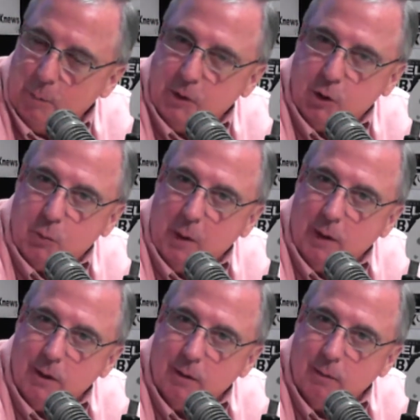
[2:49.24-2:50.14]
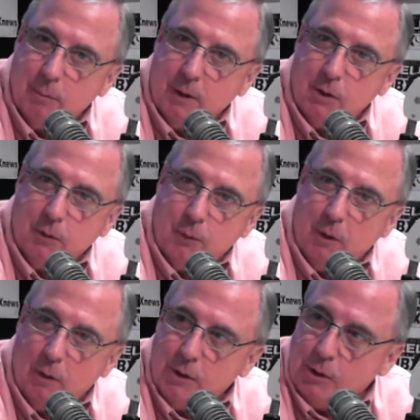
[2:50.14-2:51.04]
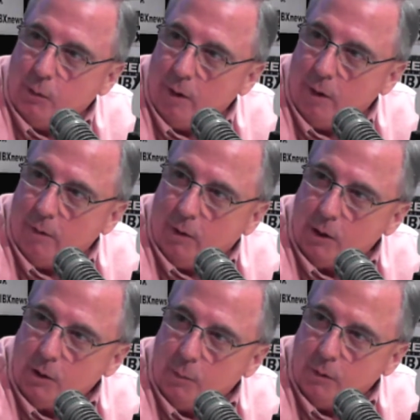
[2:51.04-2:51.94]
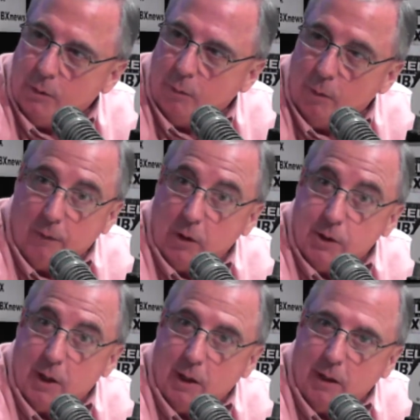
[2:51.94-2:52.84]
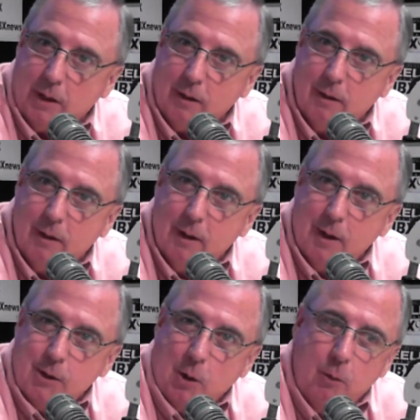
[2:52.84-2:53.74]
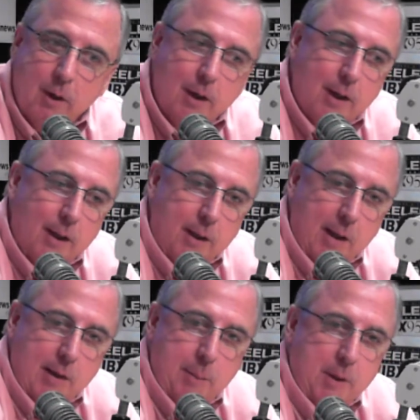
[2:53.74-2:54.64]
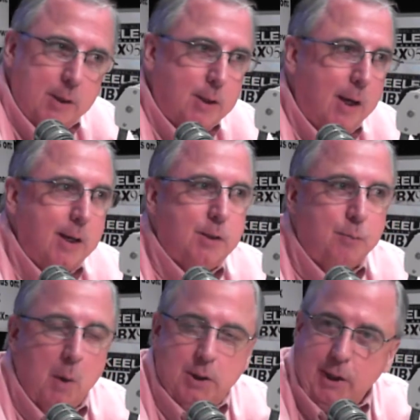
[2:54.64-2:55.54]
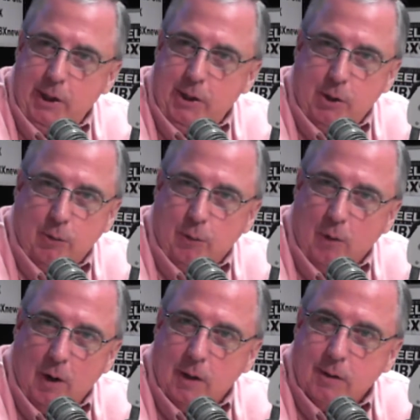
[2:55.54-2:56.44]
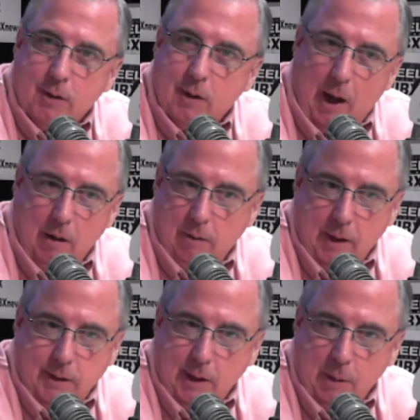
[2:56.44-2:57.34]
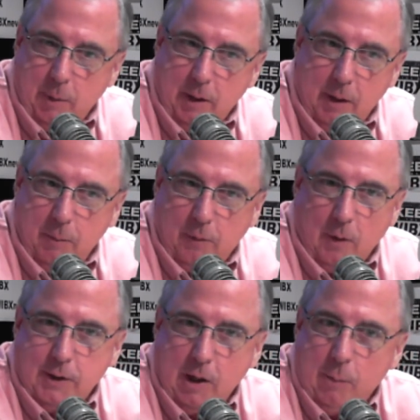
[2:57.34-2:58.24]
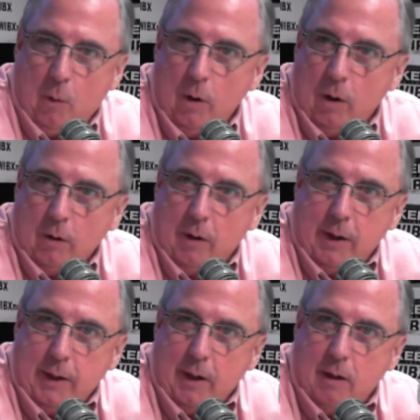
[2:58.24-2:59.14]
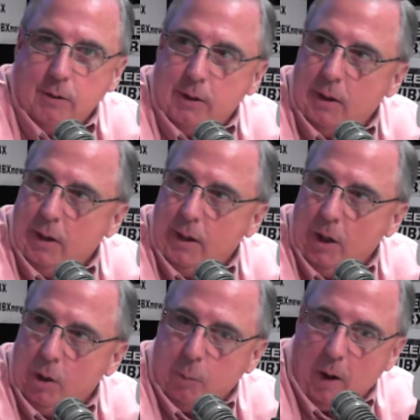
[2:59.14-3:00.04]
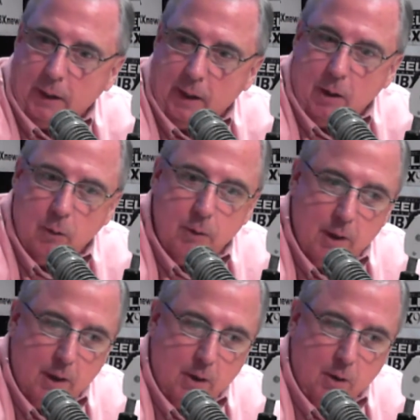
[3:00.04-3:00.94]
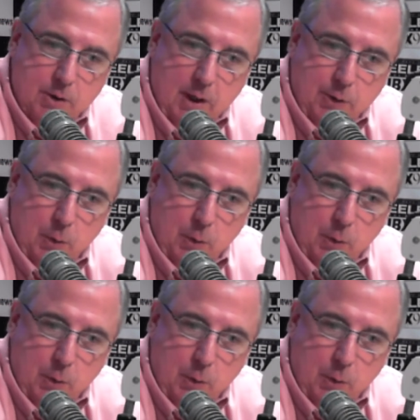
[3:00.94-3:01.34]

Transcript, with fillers: Businessmen, listen, because, if we don't listen to our, customers, we're never going to sell anything. So, so that, that, being, said, said it's, it's, much easier, for us. To, I, don't I don't, ask anybody before I sell oil or anything else, uh, uh any other product I own or sell